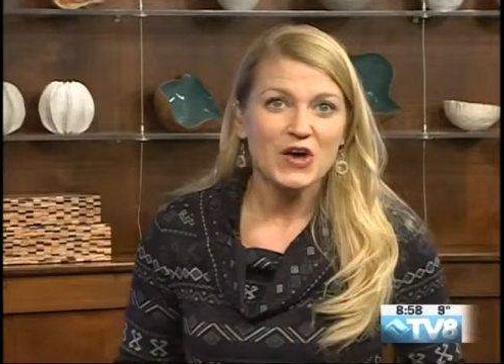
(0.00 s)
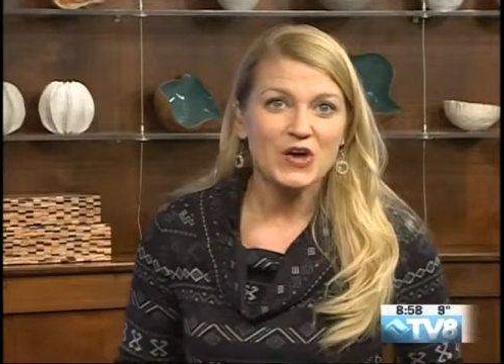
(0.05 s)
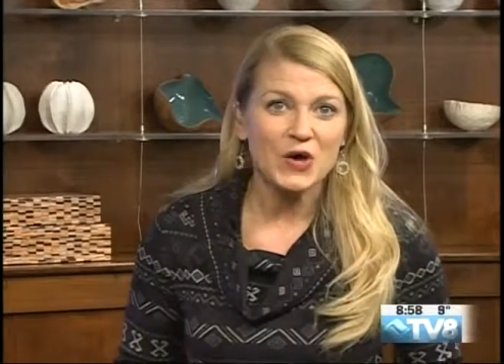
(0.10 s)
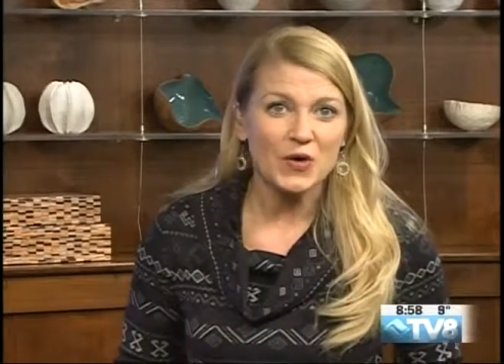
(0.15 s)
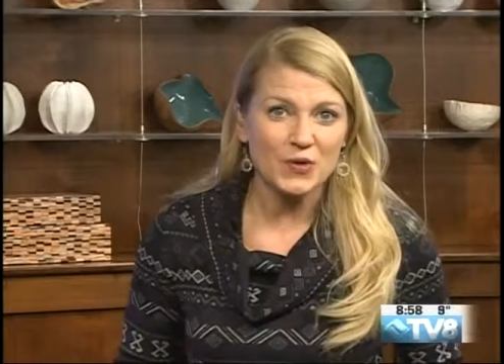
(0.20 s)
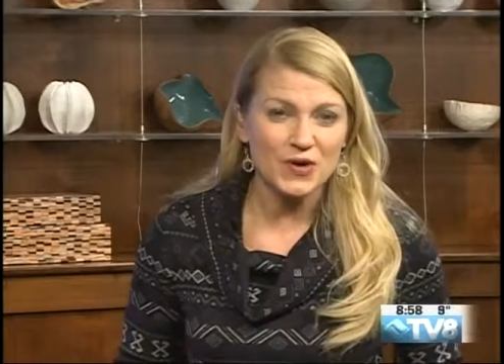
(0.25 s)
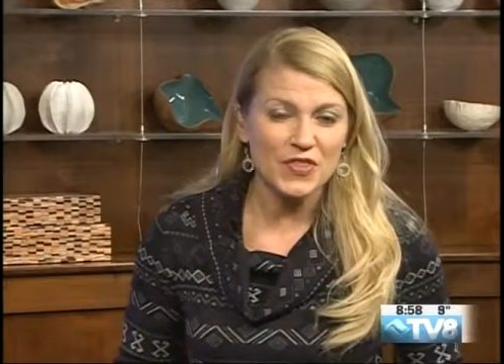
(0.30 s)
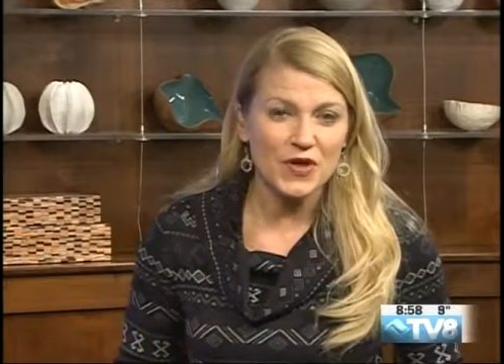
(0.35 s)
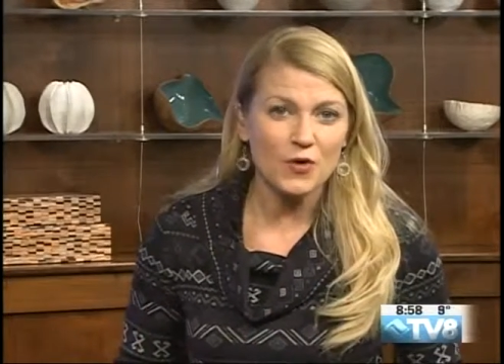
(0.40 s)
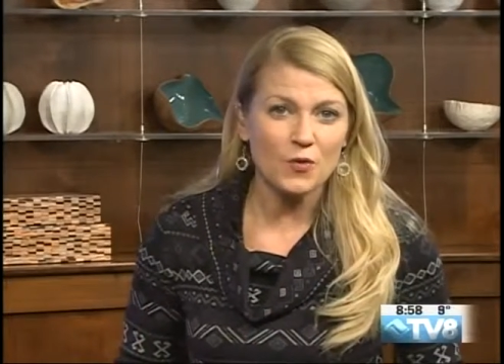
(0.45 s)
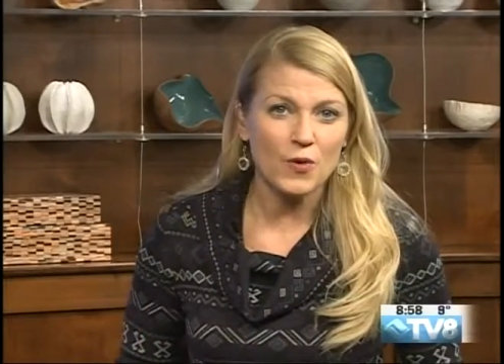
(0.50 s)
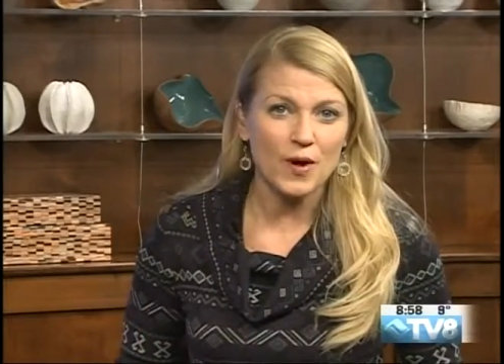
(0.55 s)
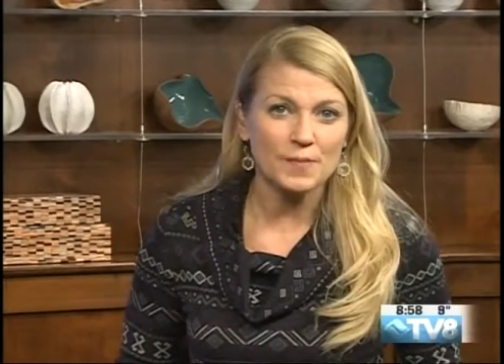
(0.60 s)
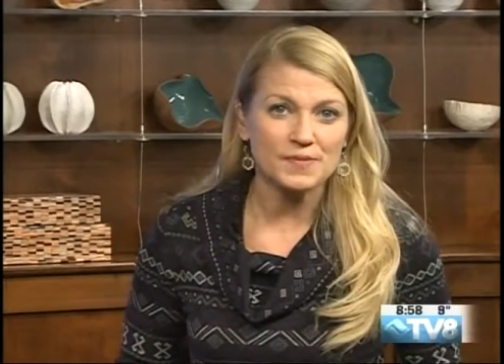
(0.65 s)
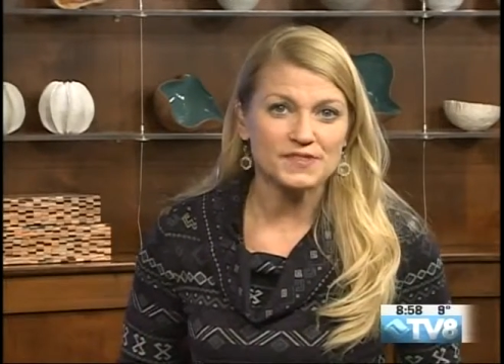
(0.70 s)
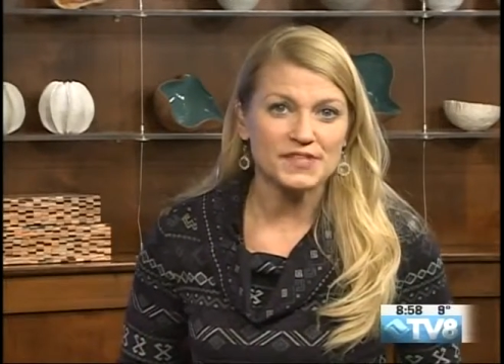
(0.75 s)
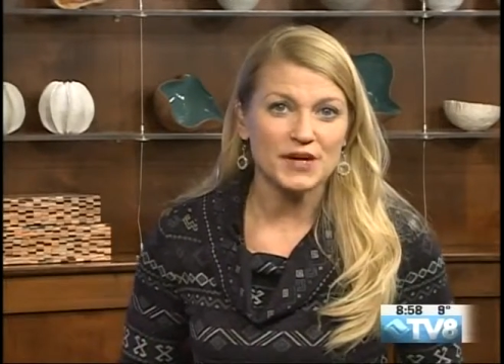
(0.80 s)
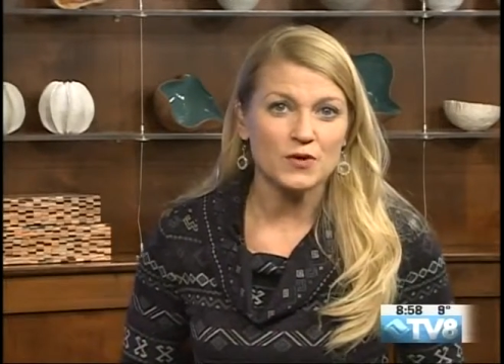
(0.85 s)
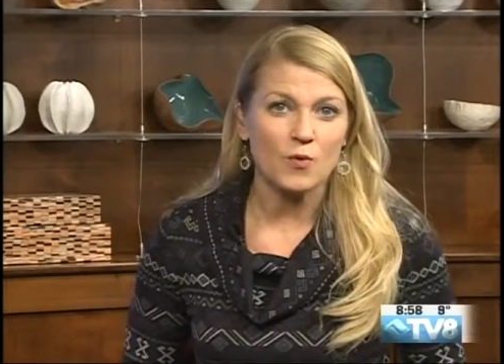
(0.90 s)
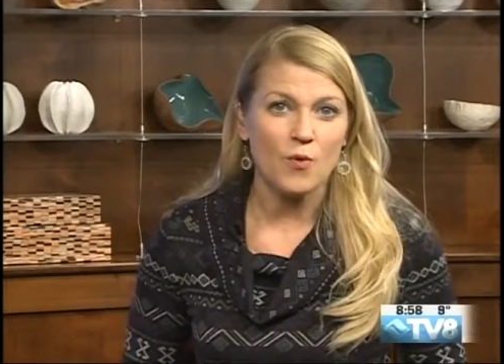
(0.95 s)
Go to their
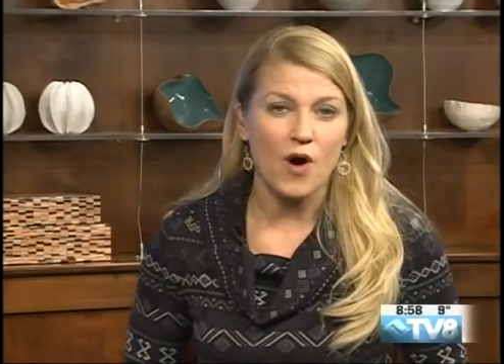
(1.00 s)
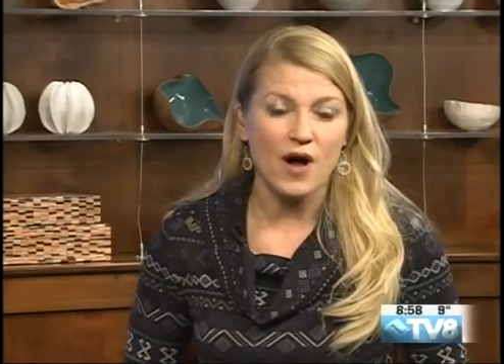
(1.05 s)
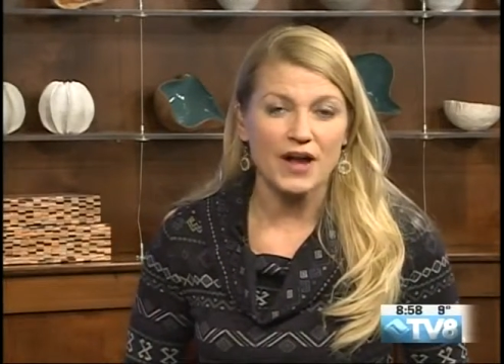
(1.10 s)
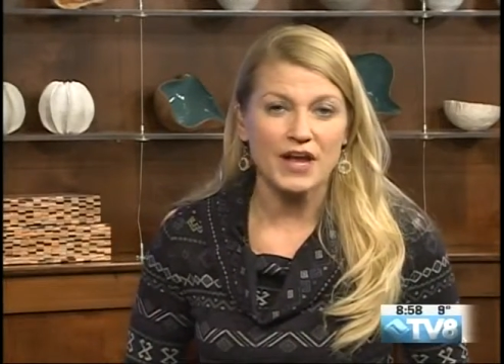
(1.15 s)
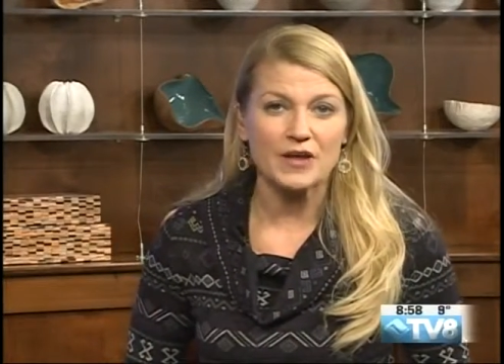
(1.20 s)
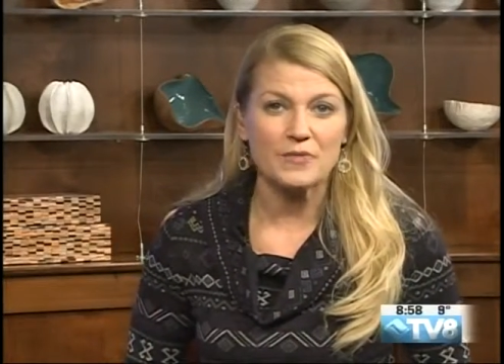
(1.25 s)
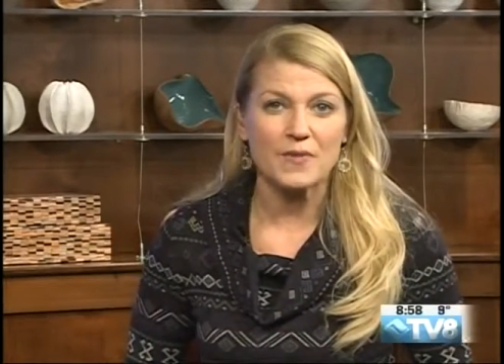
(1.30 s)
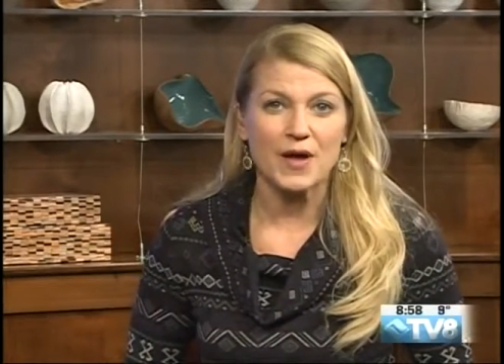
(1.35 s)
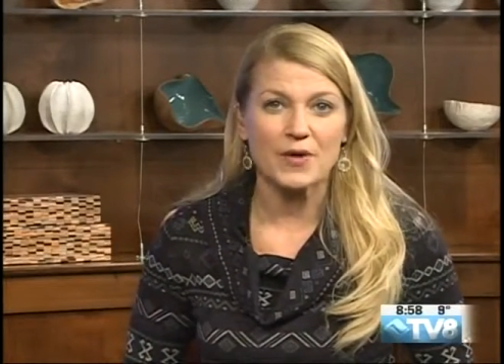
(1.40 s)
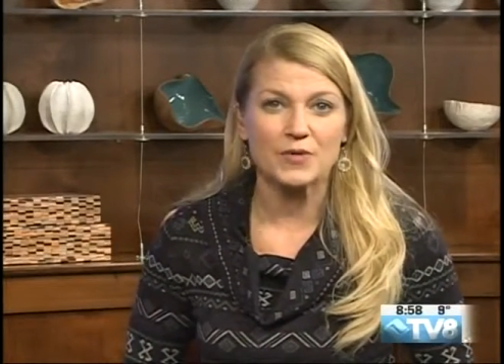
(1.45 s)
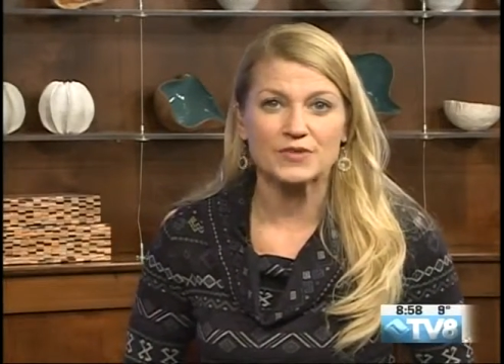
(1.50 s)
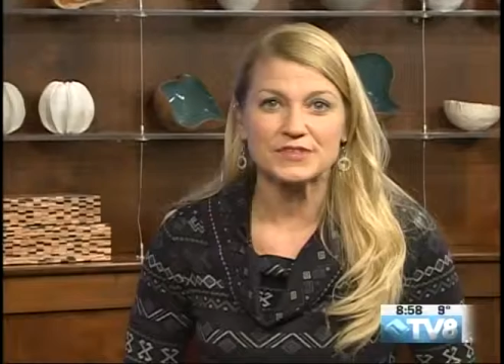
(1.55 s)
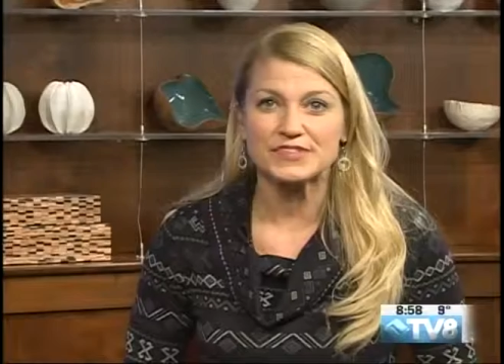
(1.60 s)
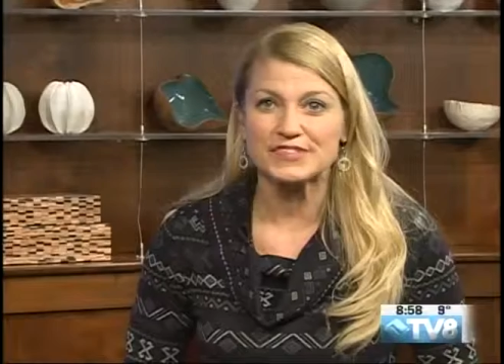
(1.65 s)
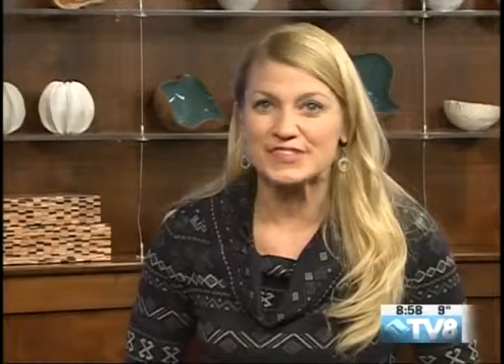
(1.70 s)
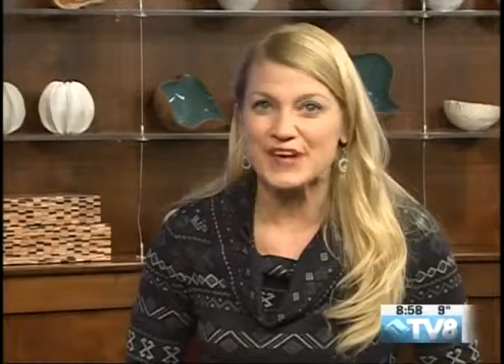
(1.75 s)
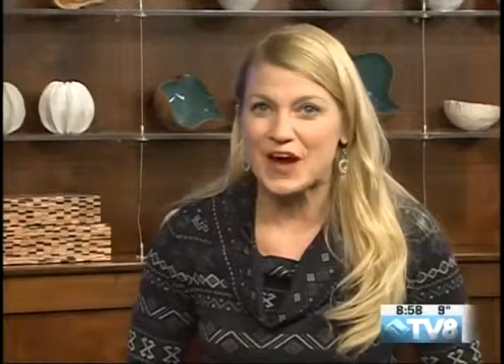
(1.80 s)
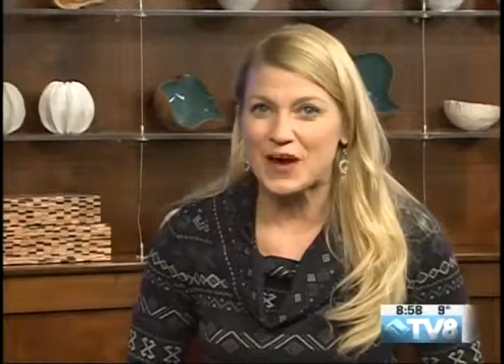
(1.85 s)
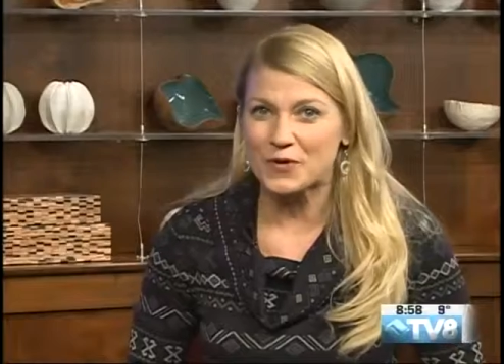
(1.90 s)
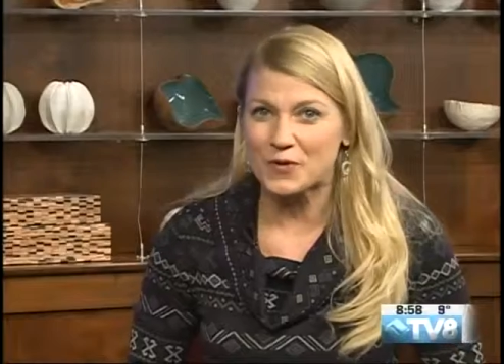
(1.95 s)
website, Walking Mountains